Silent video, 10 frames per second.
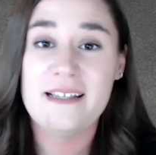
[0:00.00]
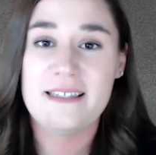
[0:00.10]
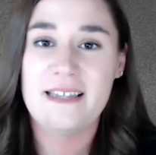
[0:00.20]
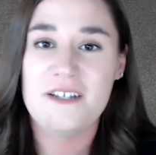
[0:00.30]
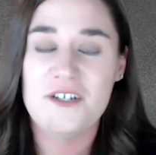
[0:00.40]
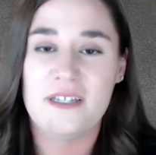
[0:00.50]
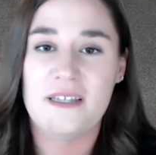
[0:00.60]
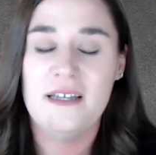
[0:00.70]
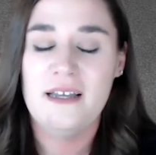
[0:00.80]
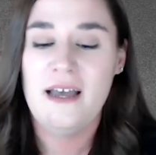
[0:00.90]
when it hits
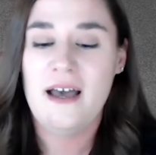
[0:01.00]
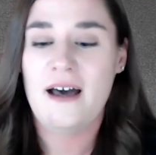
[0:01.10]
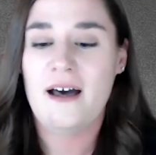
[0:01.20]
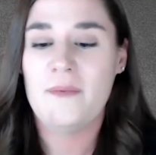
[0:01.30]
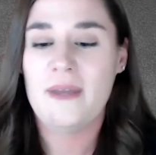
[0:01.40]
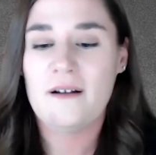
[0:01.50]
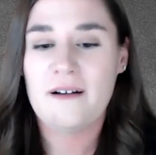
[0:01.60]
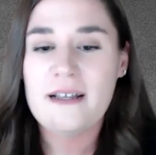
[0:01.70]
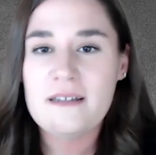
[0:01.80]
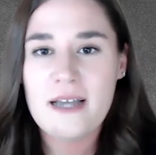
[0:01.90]
stations,
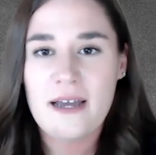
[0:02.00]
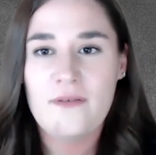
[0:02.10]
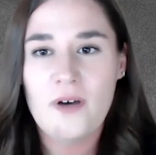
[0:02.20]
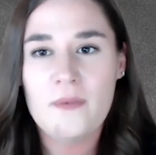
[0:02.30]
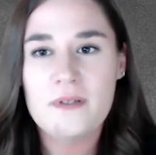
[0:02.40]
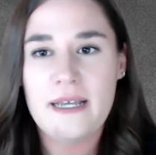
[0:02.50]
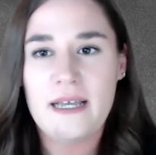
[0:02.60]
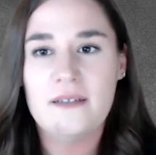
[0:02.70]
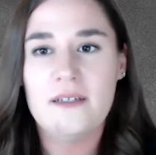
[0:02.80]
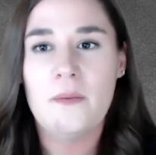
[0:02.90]
it creates kind of almost
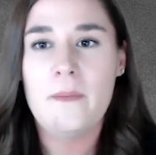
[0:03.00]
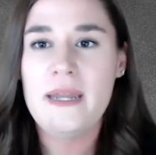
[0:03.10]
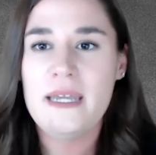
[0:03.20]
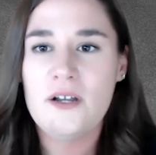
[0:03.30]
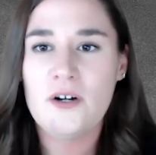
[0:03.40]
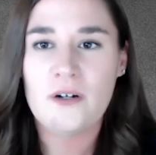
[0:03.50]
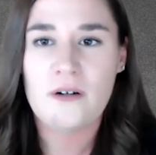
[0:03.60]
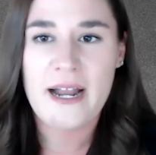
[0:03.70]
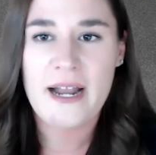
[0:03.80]
like a little mini